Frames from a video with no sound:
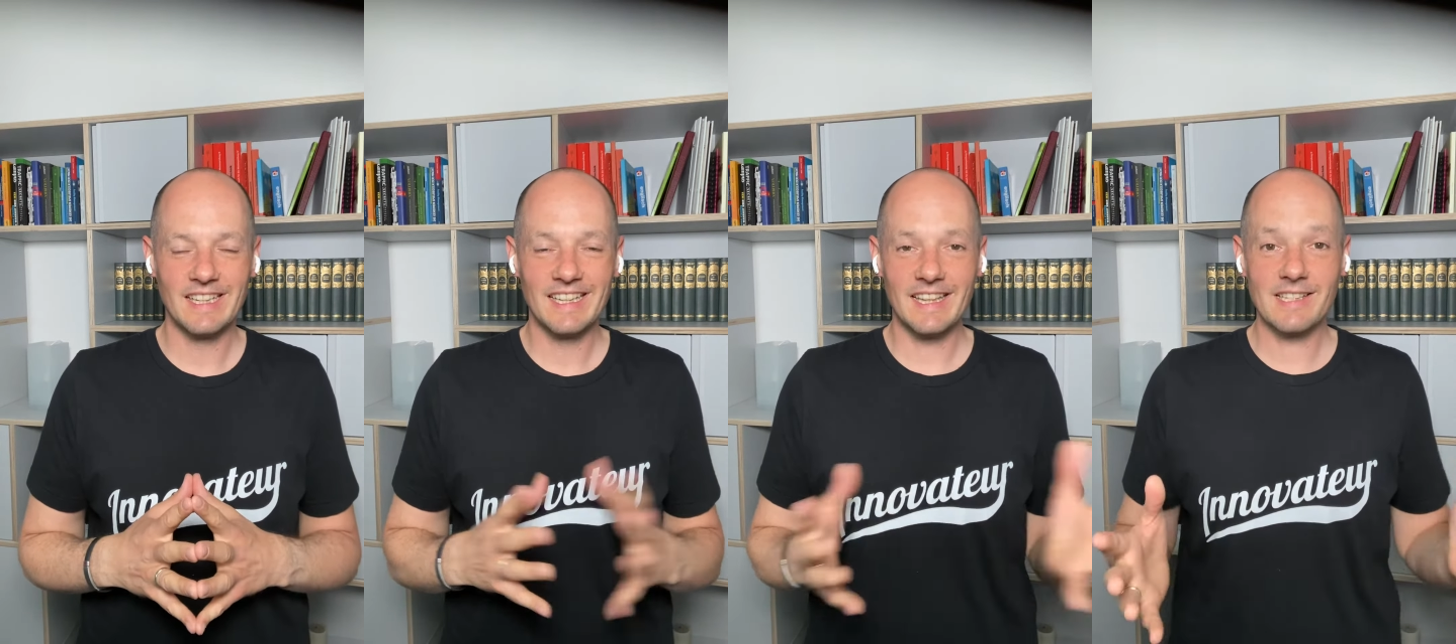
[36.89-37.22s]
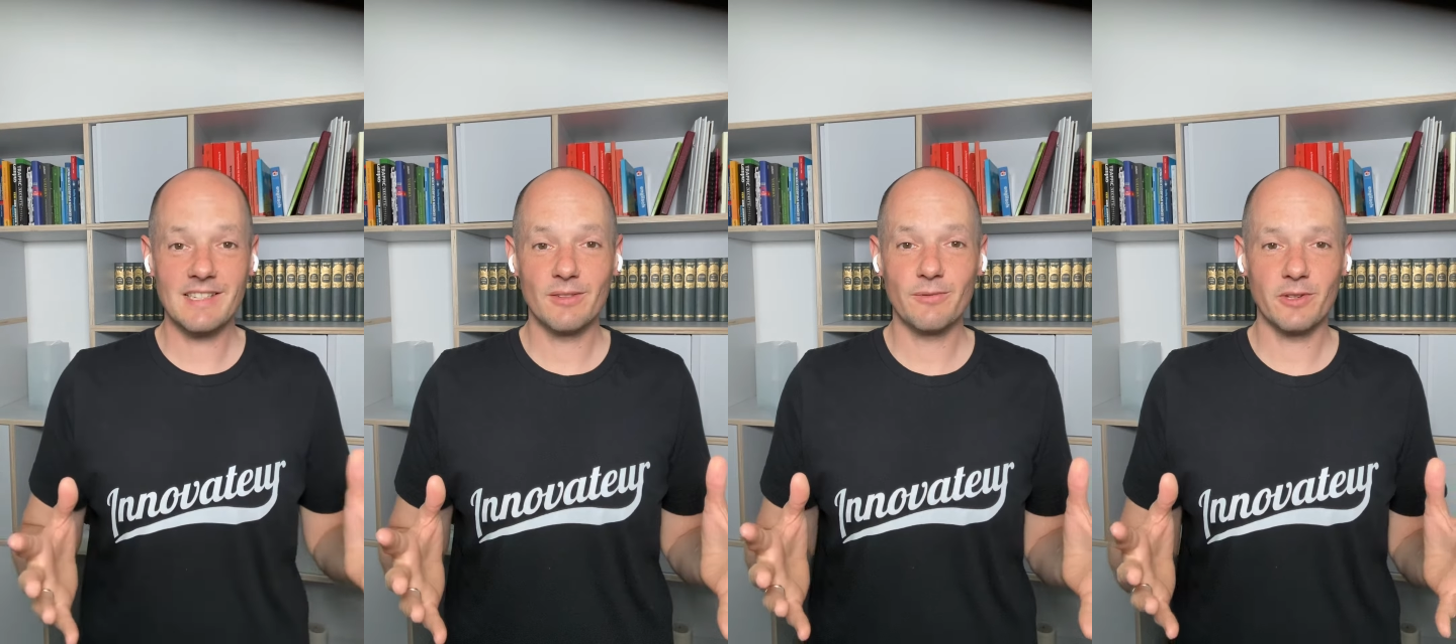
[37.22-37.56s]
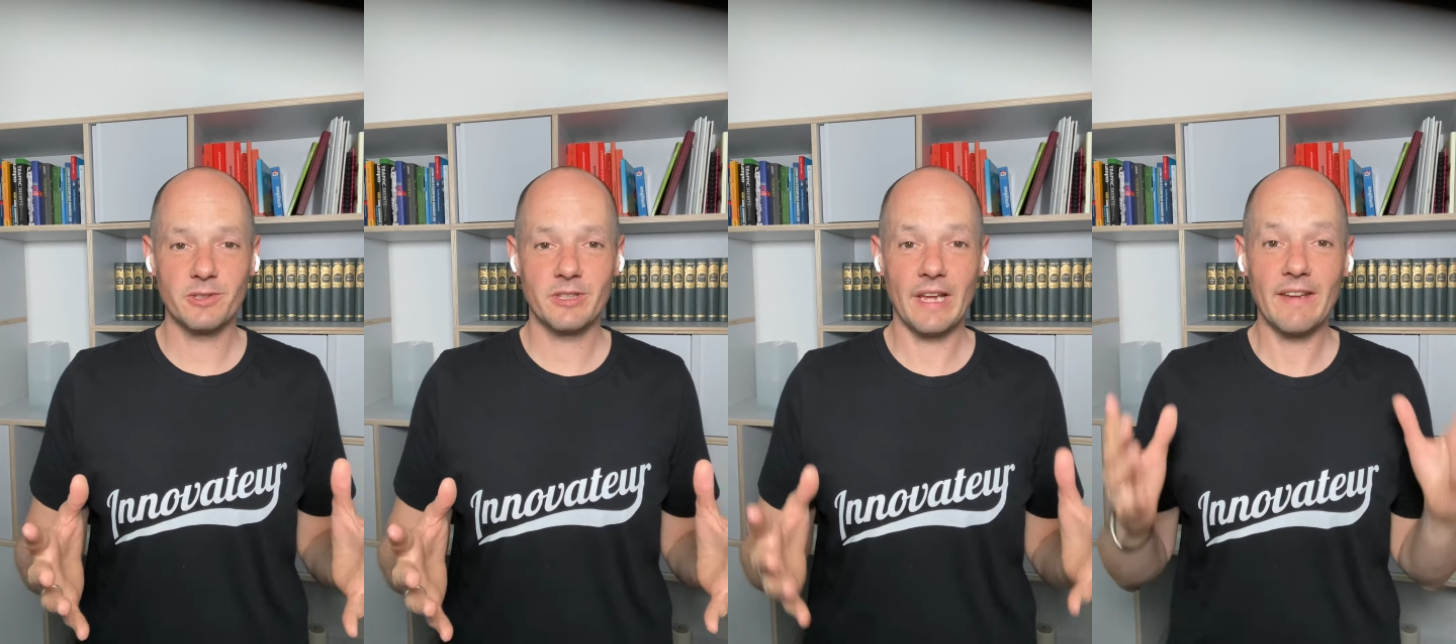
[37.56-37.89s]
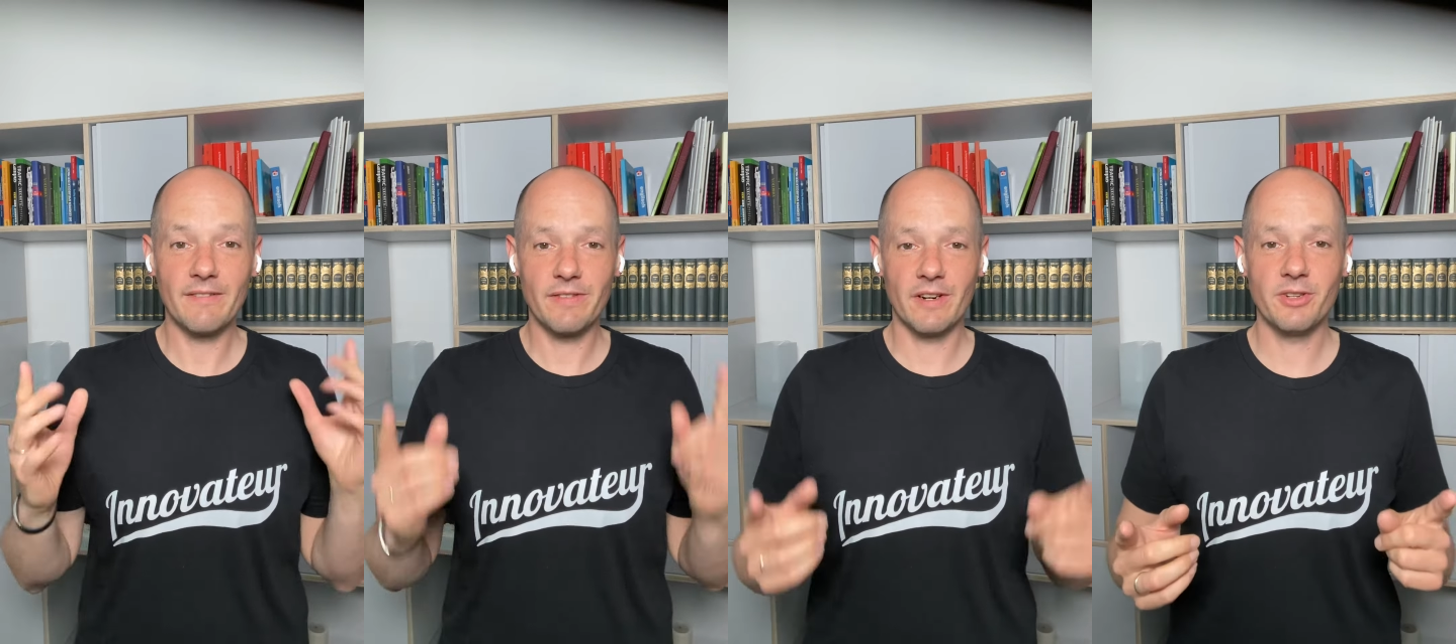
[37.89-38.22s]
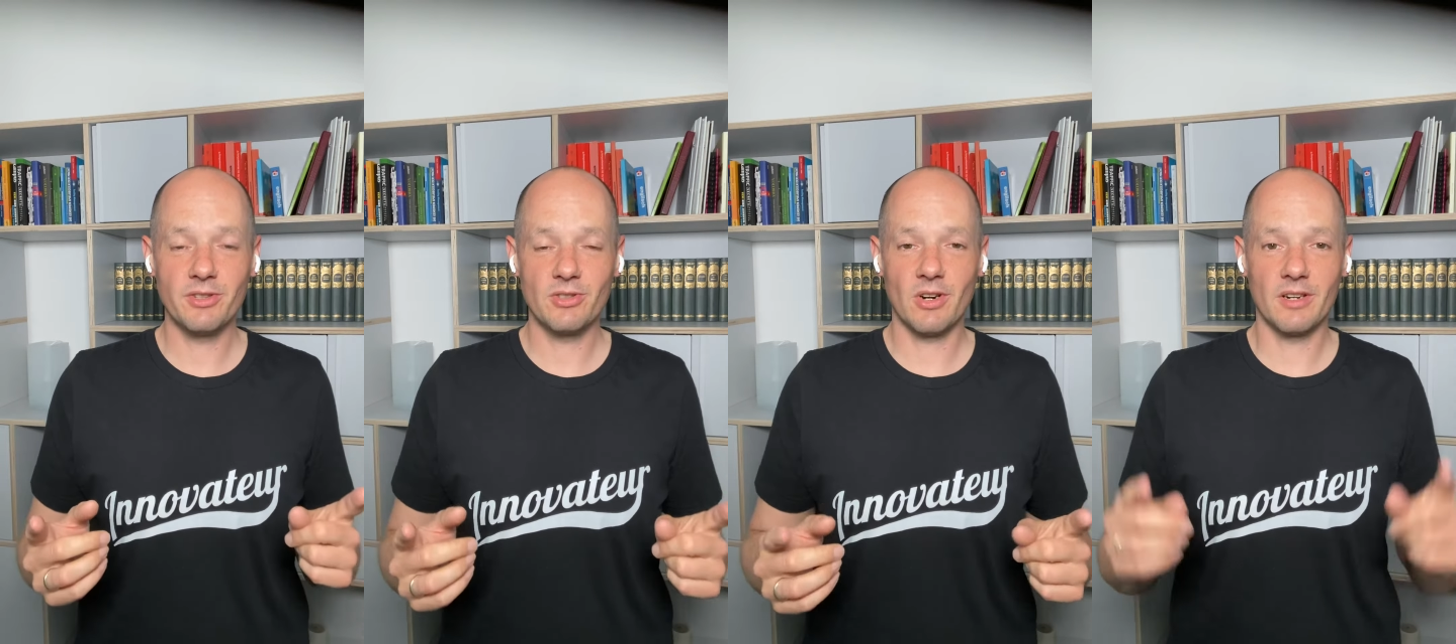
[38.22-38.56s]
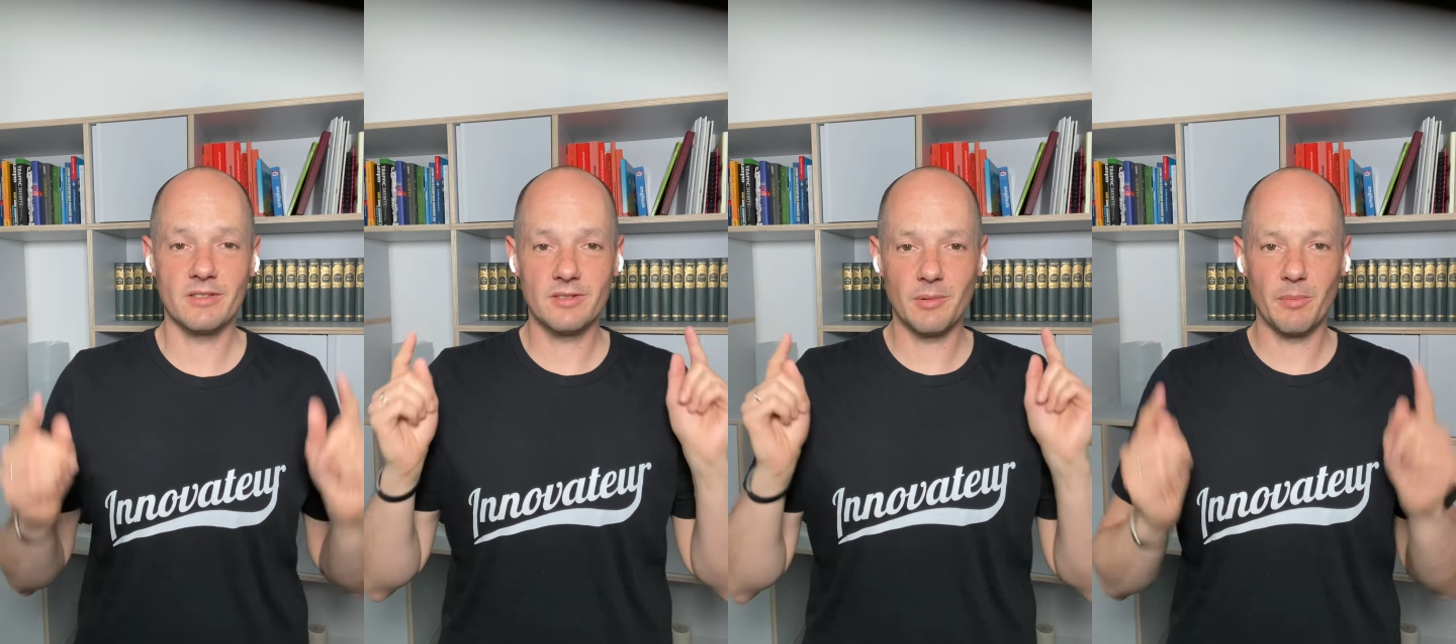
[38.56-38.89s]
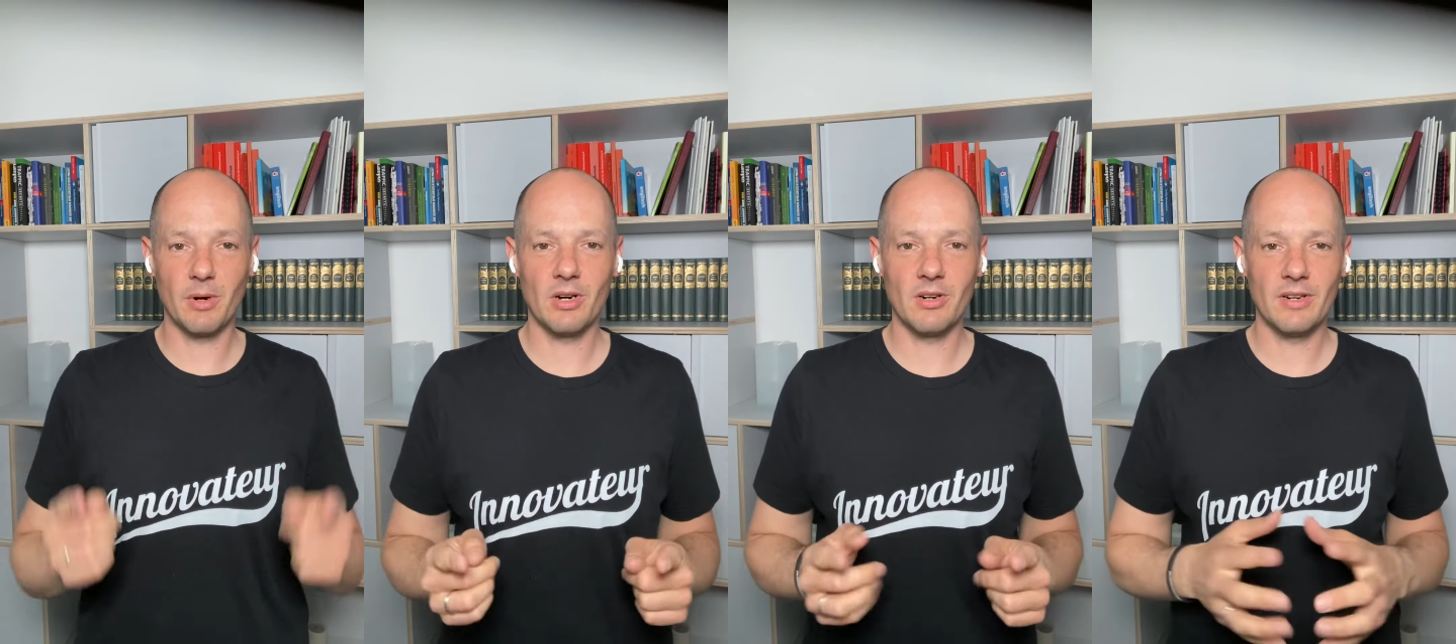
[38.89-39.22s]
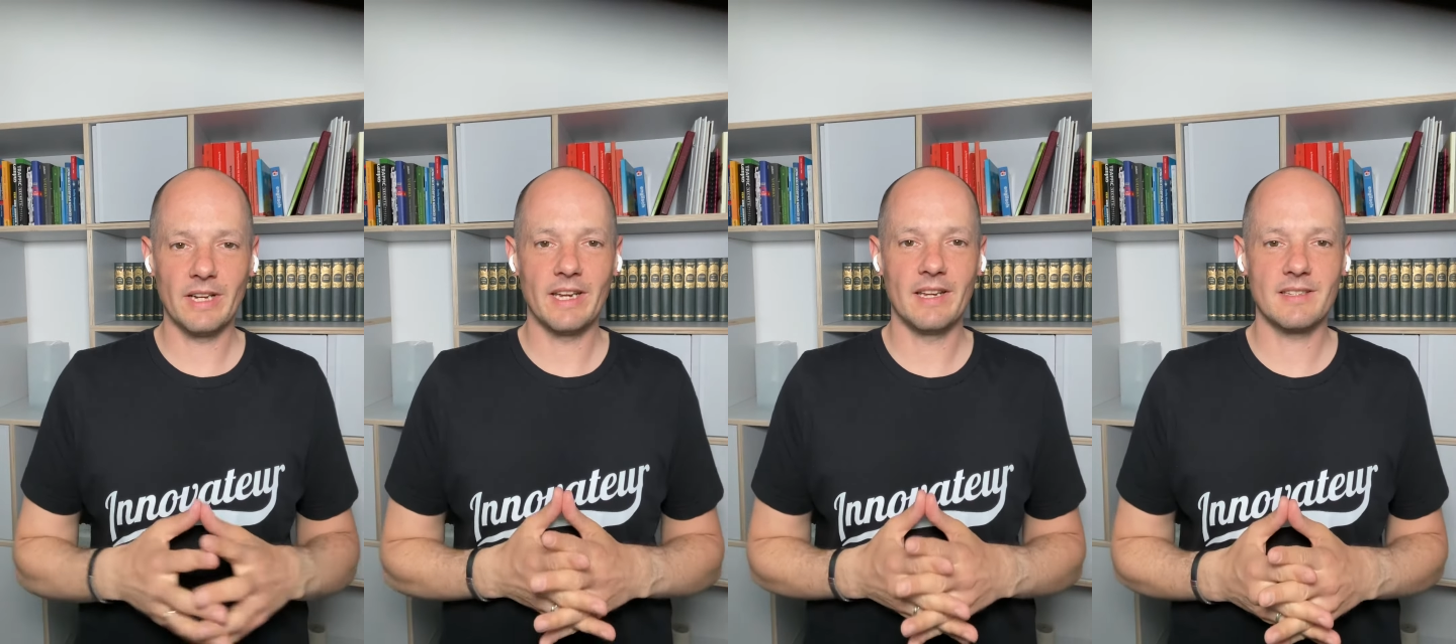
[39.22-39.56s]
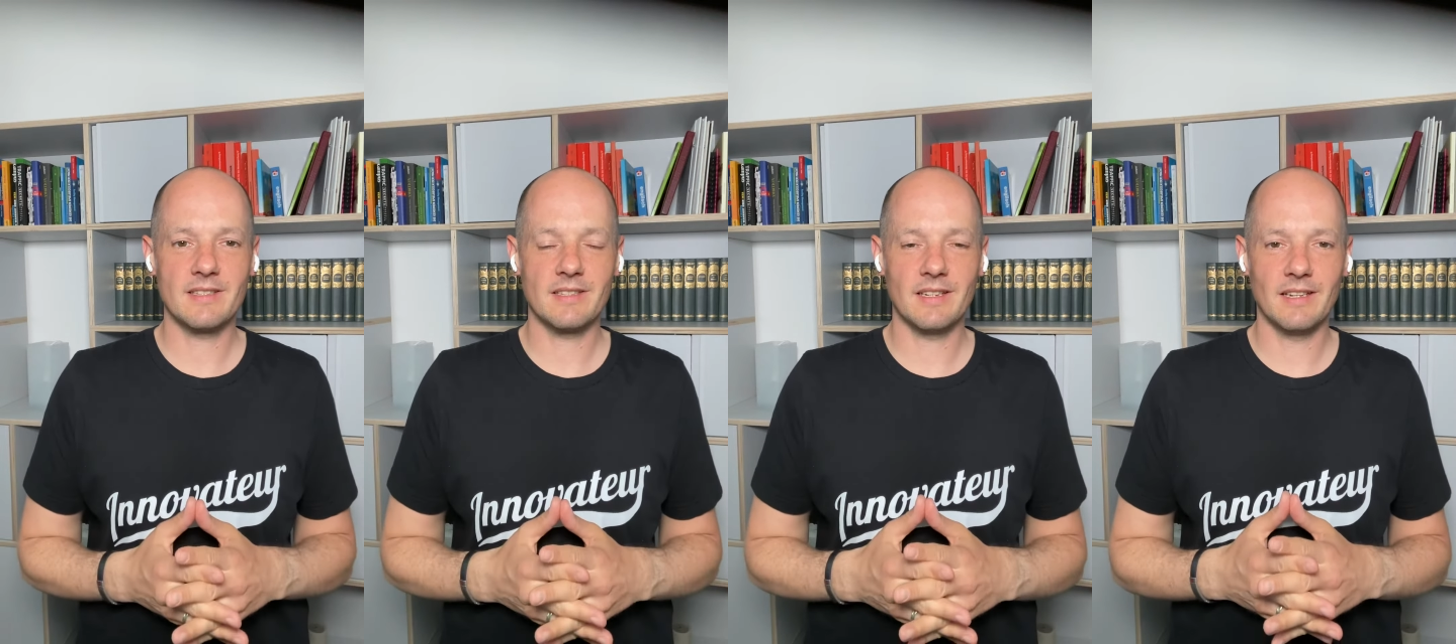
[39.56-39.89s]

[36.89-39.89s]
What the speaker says: That's it for today. Very short. Tomorrow is